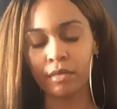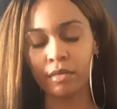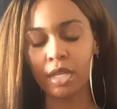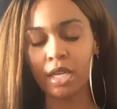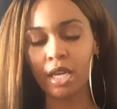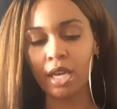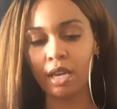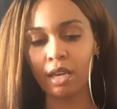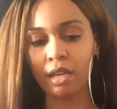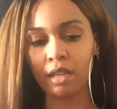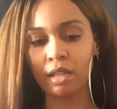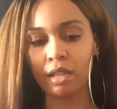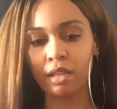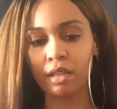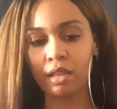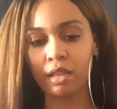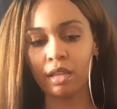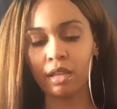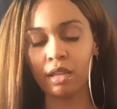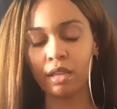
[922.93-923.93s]
Yeah,
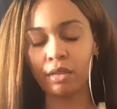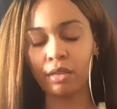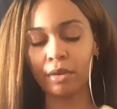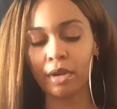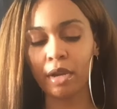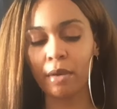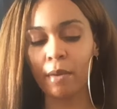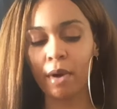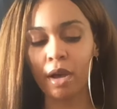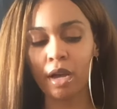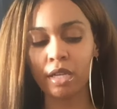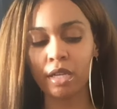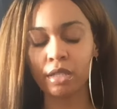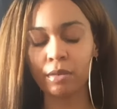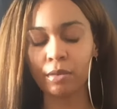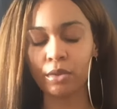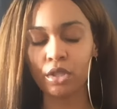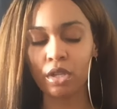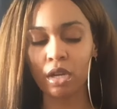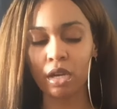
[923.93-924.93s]
the Three of Wands,
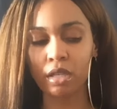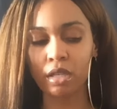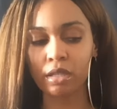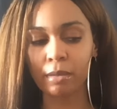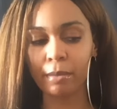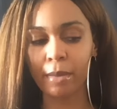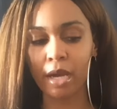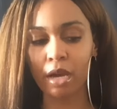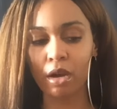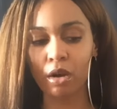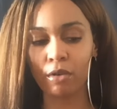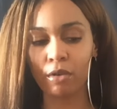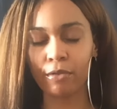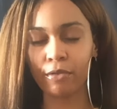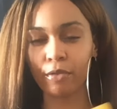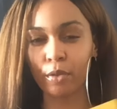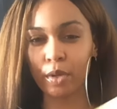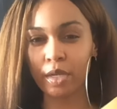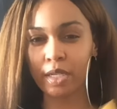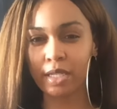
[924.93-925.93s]
which talks about
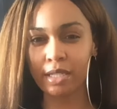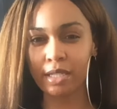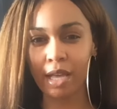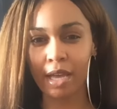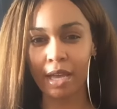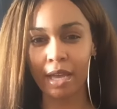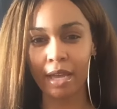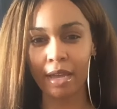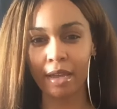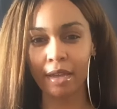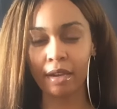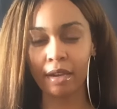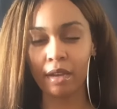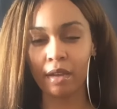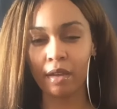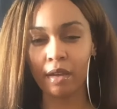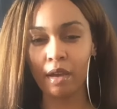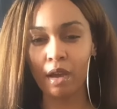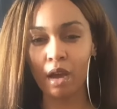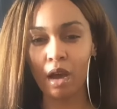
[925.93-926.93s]
foresight,
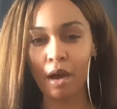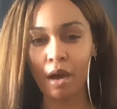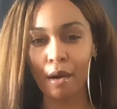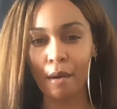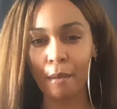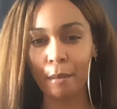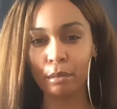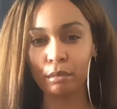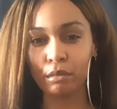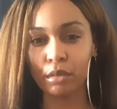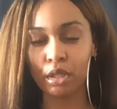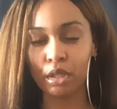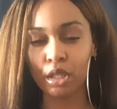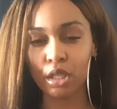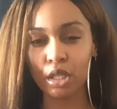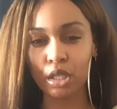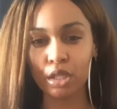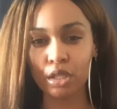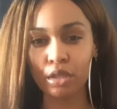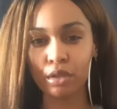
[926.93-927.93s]
um,
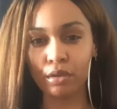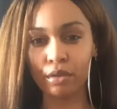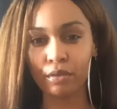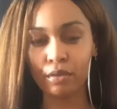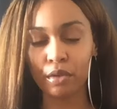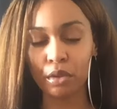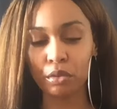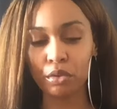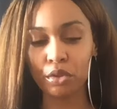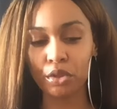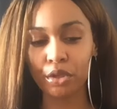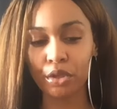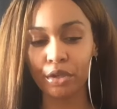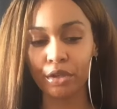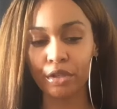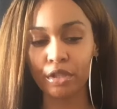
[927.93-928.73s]
looking to the future.